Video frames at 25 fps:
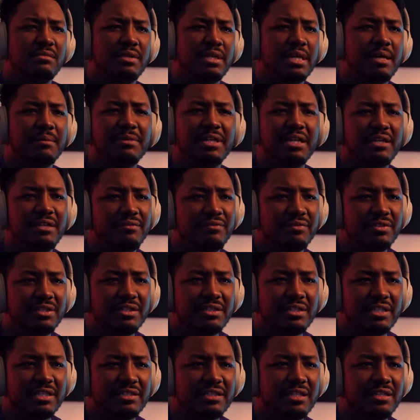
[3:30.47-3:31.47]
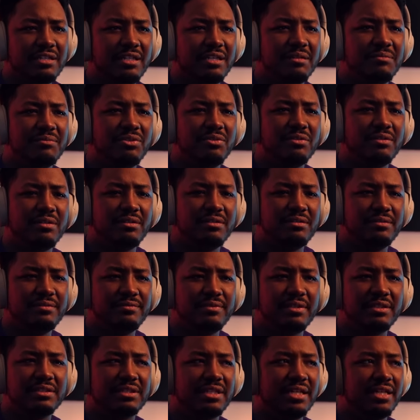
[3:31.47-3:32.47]
I'm not even looking at that damn door.
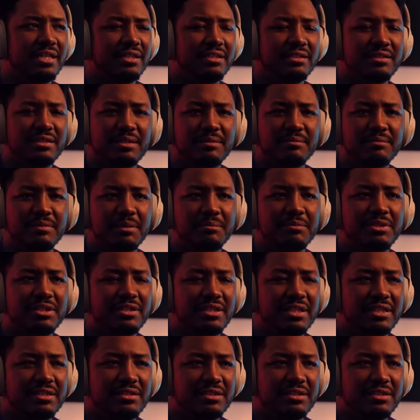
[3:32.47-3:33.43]
That, I'm looking at